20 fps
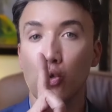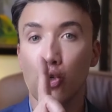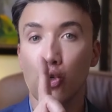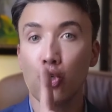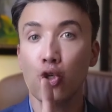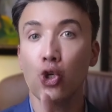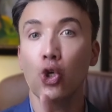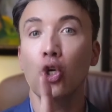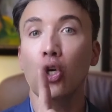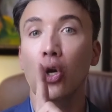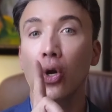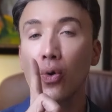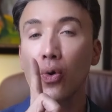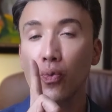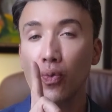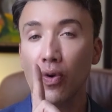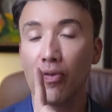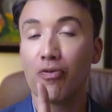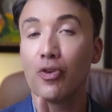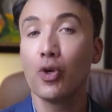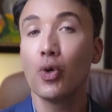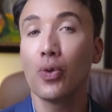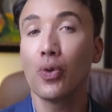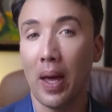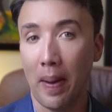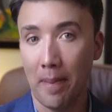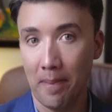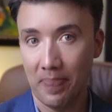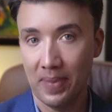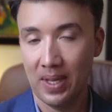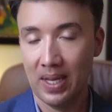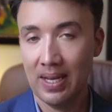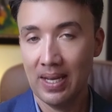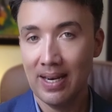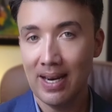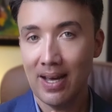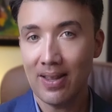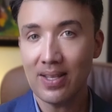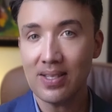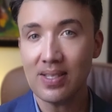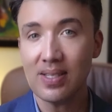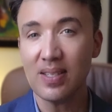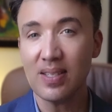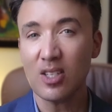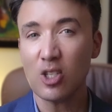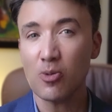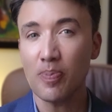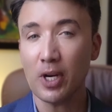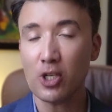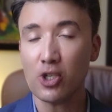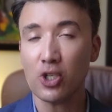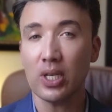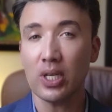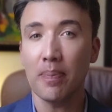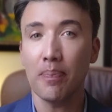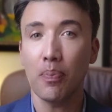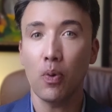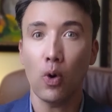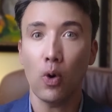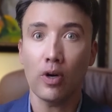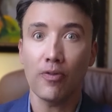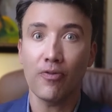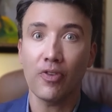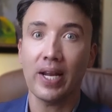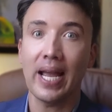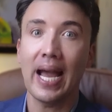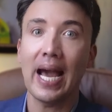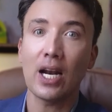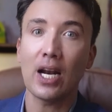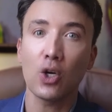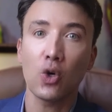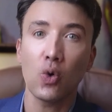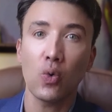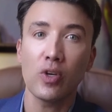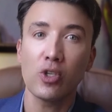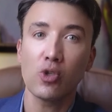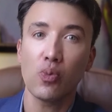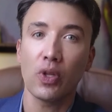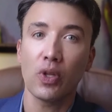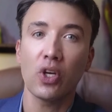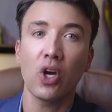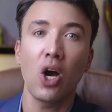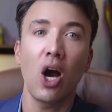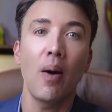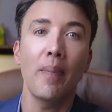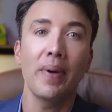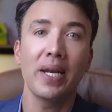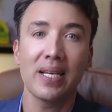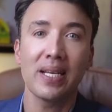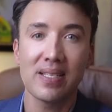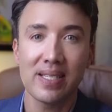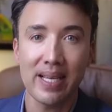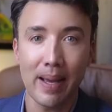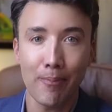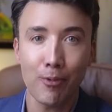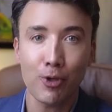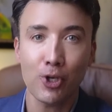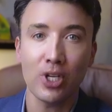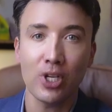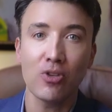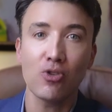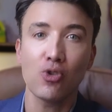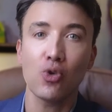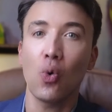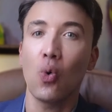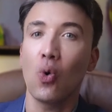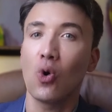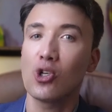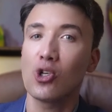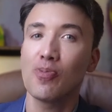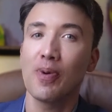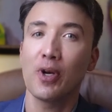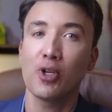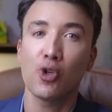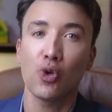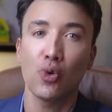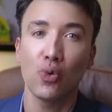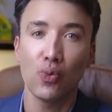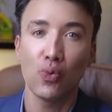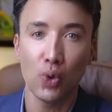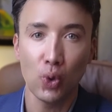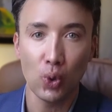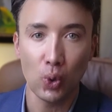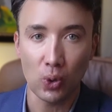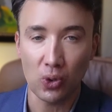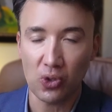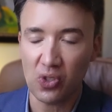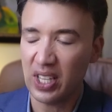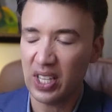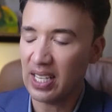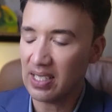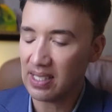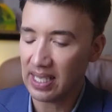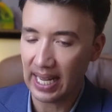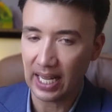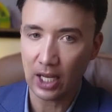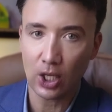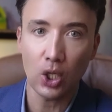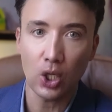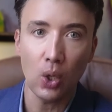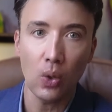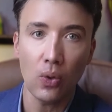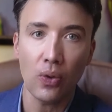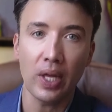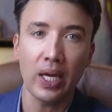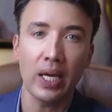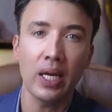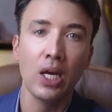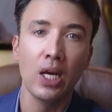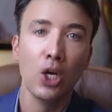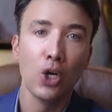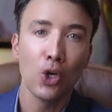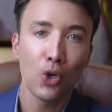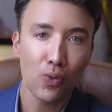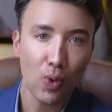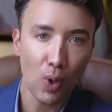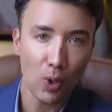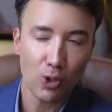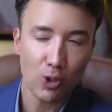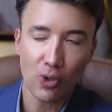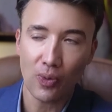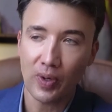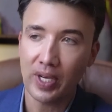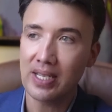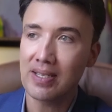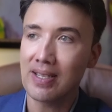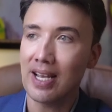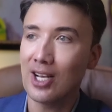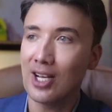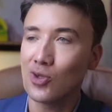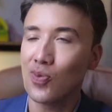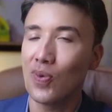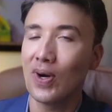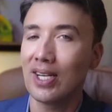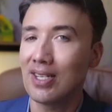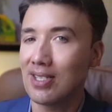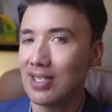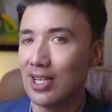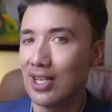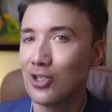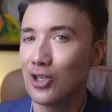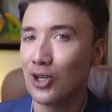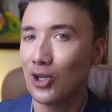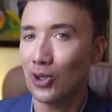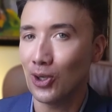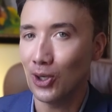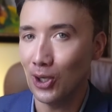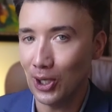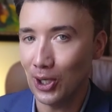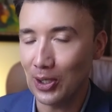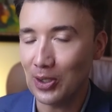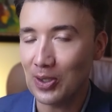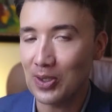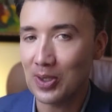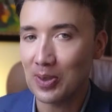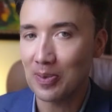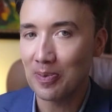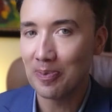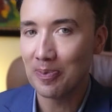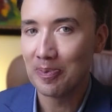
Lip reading: you should review them. Now, this is especially important for categories with common exemptions or special rules, things like clothing, groceries, as well as digital goods.